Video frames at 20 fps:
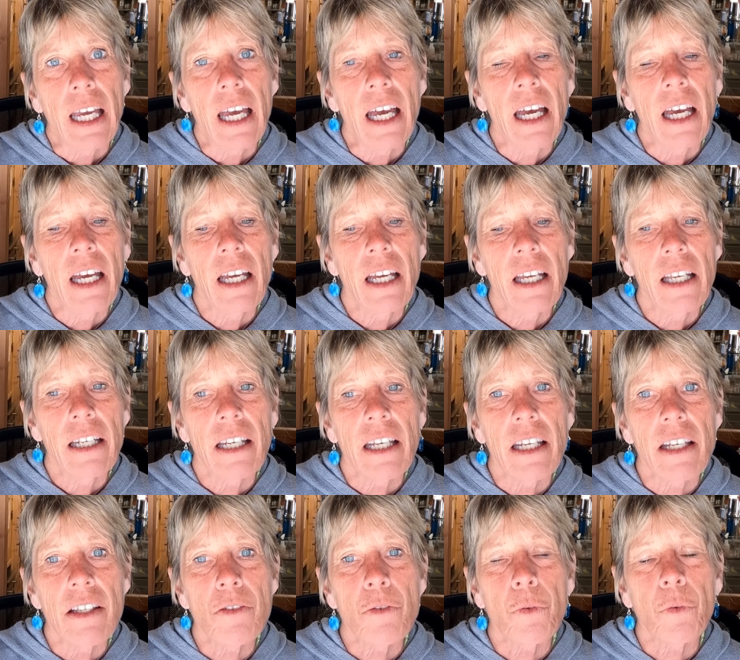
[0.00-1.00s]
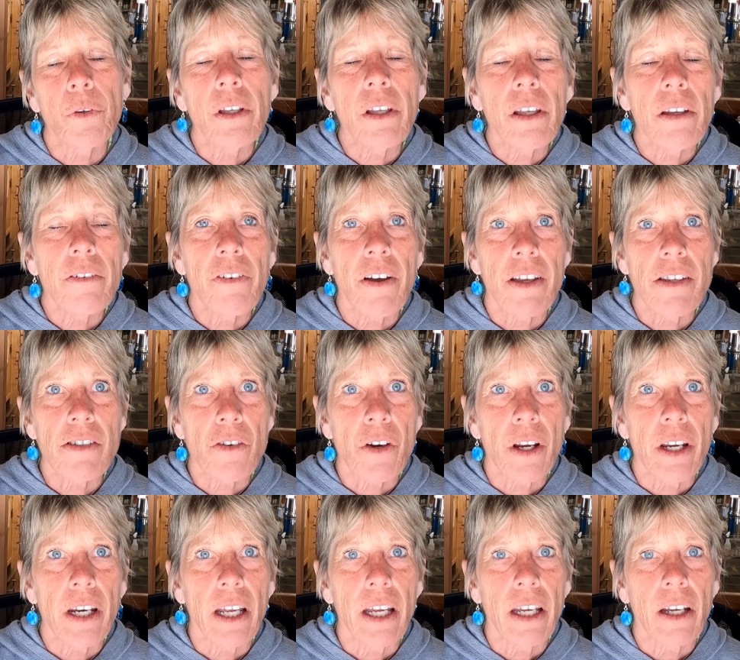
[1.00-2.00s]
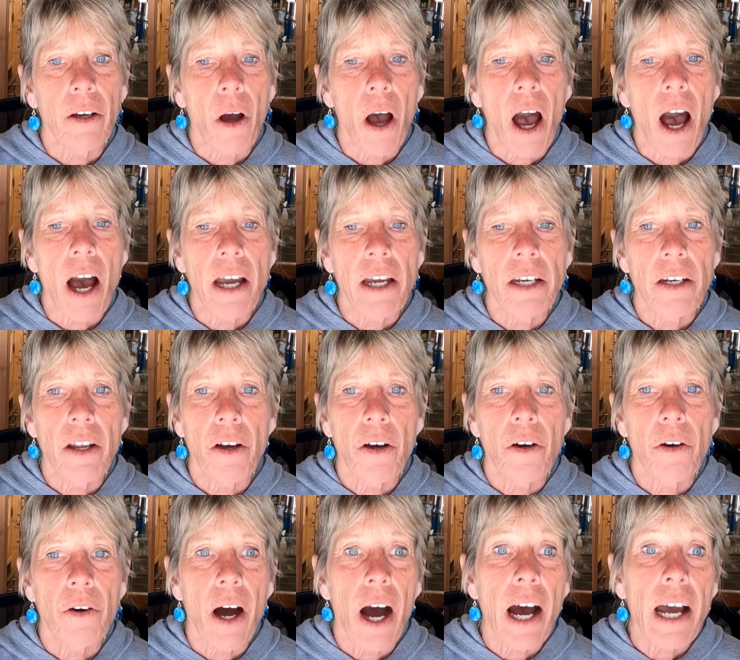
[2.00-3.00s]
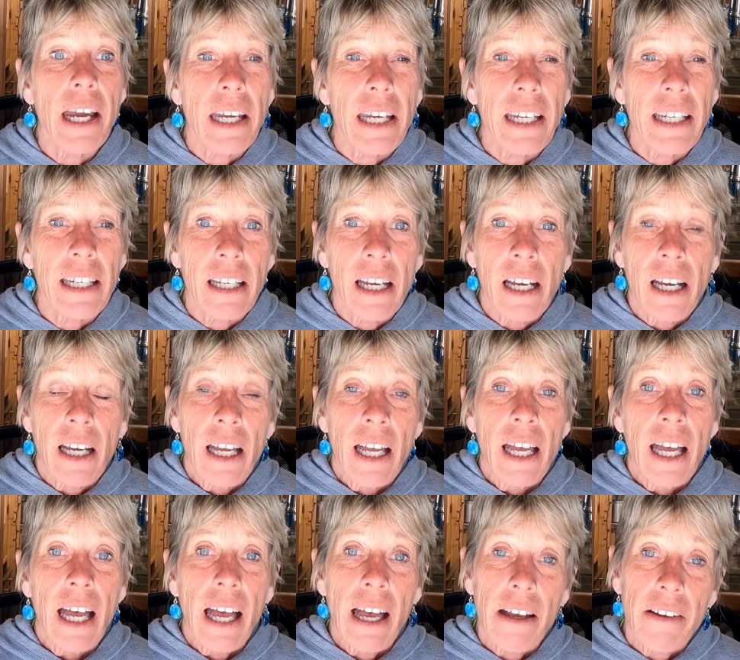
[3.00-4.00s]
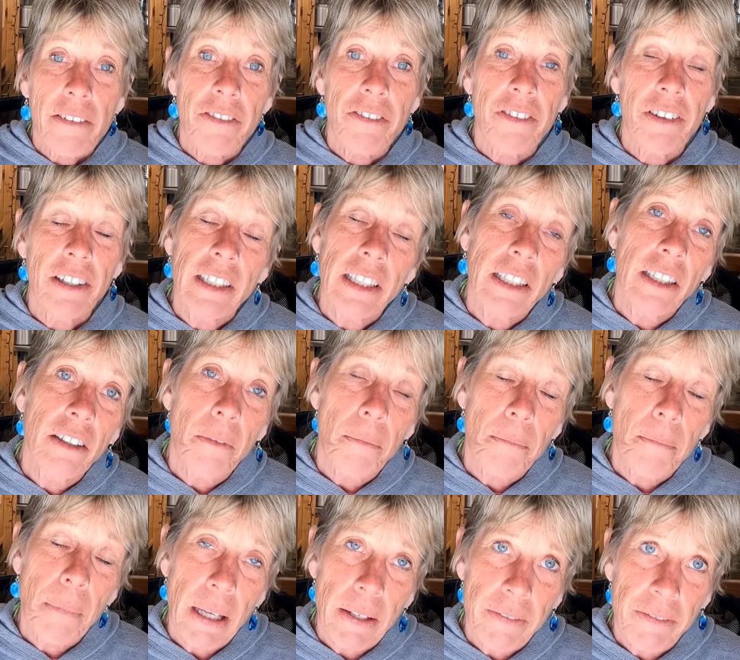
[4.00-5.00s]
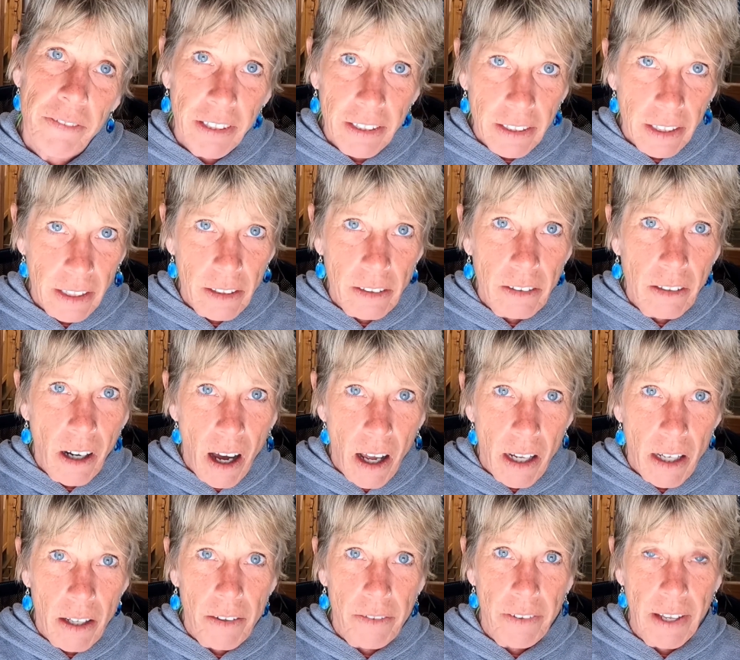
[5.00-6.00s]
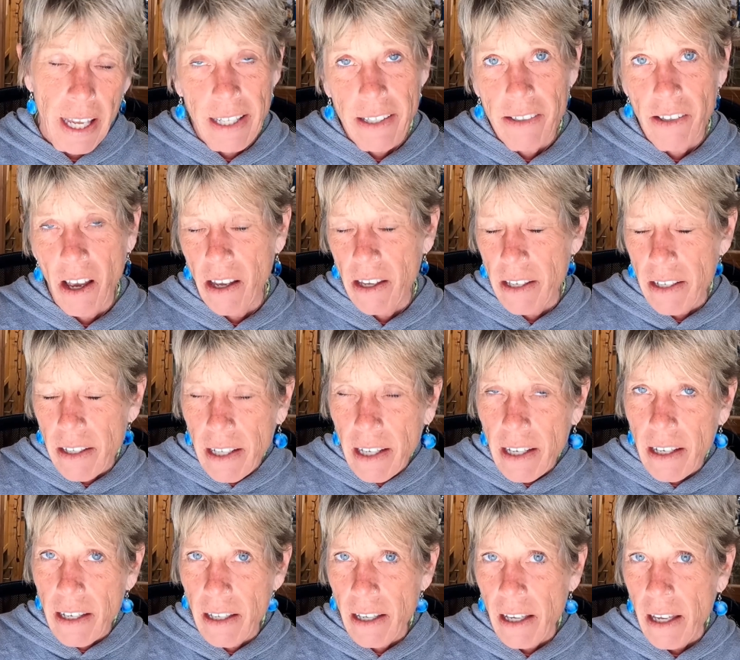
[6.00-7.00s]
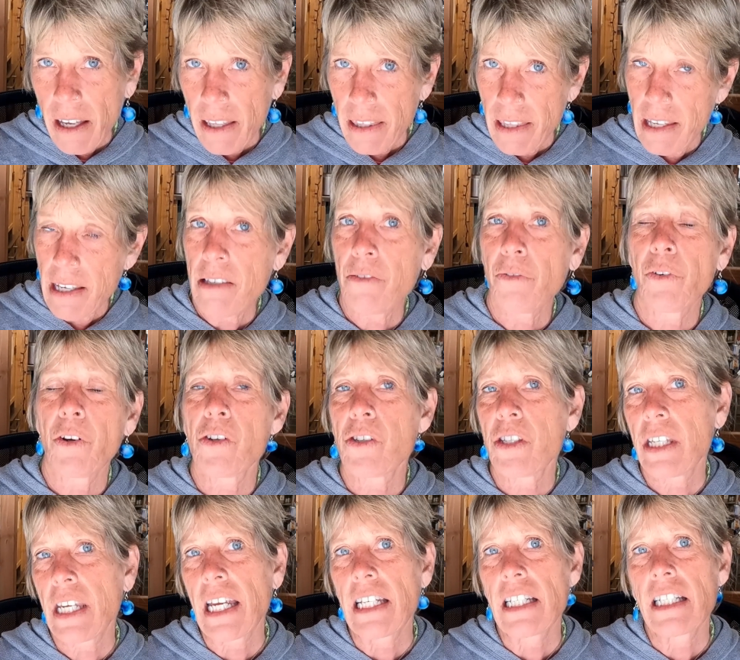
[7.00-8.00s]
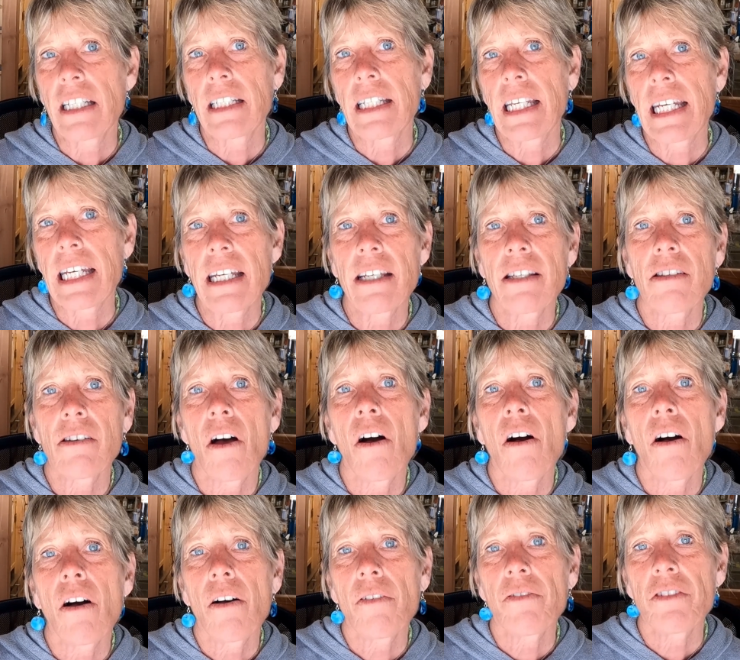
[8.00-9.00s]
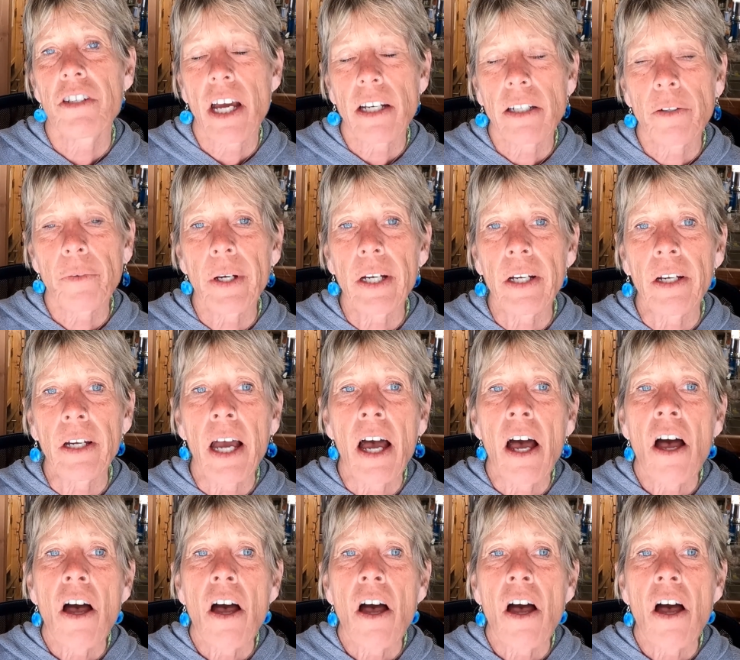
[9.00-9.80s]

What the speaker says: And it's really frustrating. I know I have been feeling a lot of anxiety these first 10 days of January.